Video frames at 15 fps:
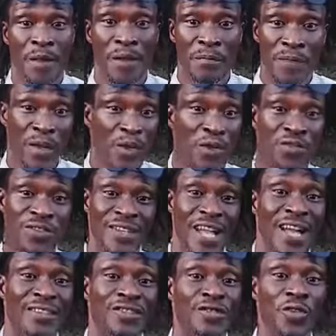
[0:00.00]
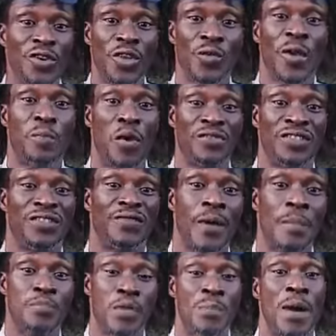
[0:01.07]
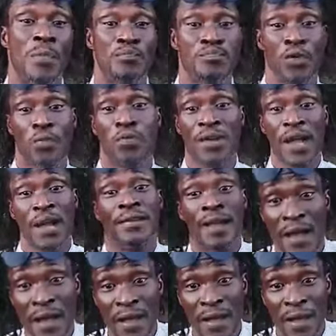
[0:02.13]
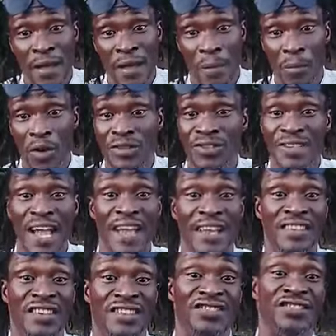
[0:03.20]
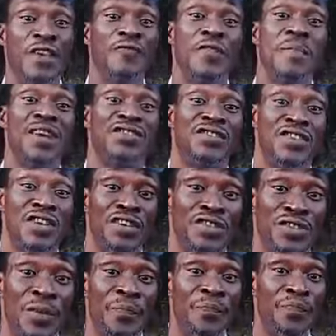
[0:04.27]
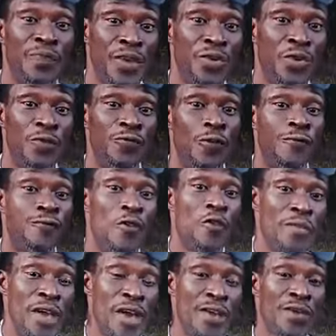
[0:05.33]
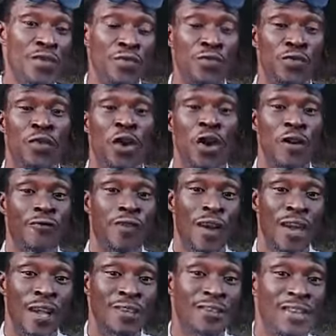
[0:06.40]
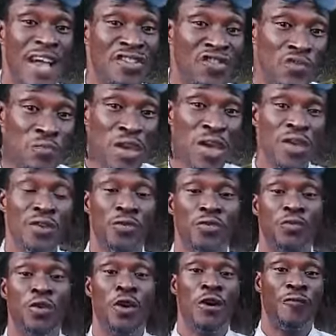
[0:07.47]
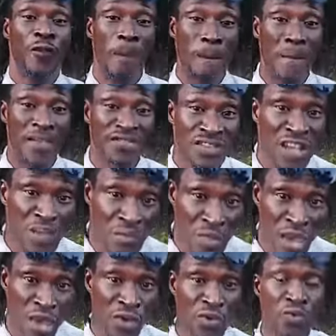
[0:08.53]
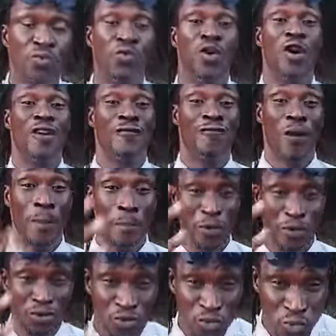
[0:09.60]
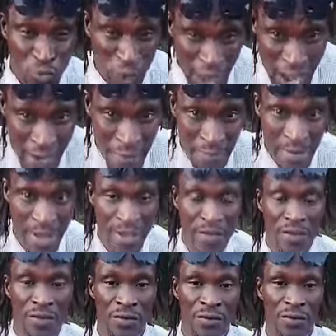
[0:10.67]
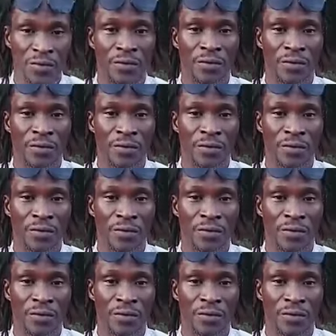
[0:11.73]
Because that's not the way positive about propaganda, but it's not a deceiving message, you know, for fool me and you, for entice me and you, for mislead me and you, for persuade me and you.